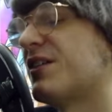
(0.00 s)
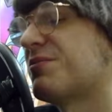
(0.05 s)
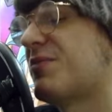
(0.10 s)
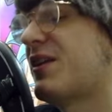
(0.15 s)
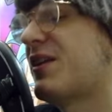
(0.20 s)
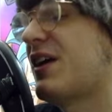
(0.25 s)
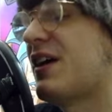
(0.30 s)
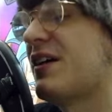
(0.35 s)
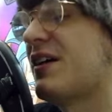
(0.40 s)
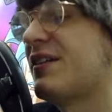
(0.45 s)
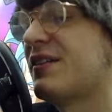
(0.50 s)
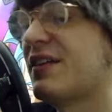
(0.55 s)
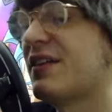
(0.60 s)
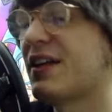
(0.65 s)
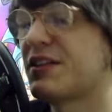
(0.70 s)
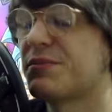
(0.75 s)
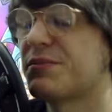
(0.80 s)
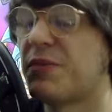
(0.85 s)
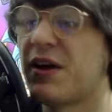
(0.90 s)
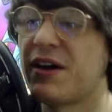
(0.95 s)
But yeah,
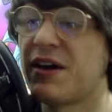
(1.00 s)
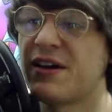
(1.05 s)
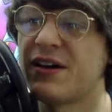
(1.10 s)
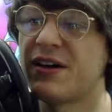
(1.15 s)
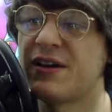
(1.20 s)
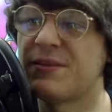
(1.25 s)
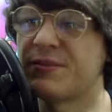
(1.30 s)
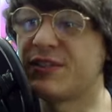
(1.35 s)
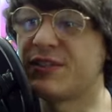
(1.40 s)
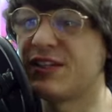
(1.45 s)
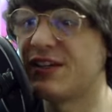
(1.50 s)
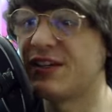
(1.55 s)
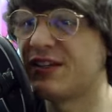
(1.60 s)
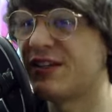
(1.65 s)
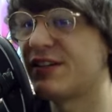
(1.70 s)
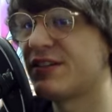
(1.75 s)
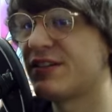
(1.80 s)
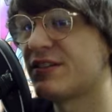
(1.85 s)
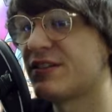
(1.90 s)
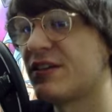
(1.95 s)
that's my tier
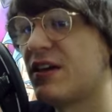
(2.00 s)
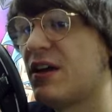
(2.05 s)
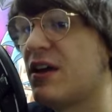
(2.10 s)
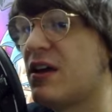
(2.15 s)
list.